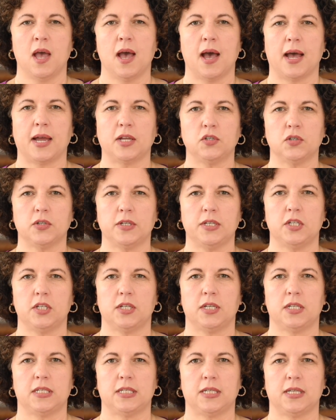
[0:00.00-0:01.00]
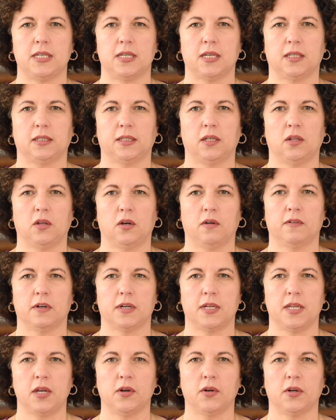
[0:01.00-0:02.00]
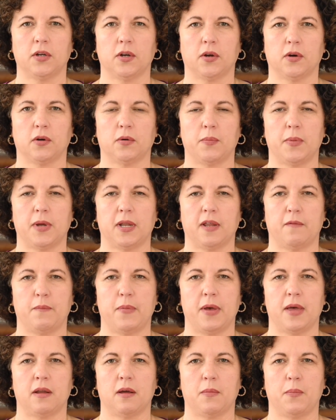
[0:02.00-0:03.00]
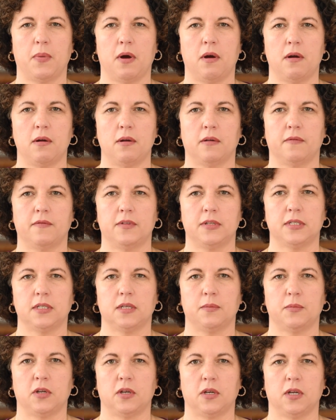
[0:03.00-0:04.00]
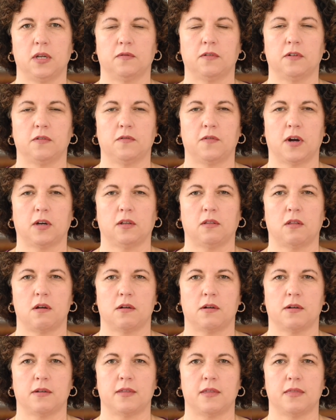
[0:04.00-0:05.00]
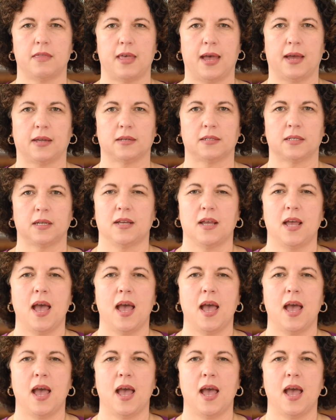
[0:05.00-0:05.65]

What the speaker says: I joined GHC a little over a year ago, but have been a part of this community for far longer than that.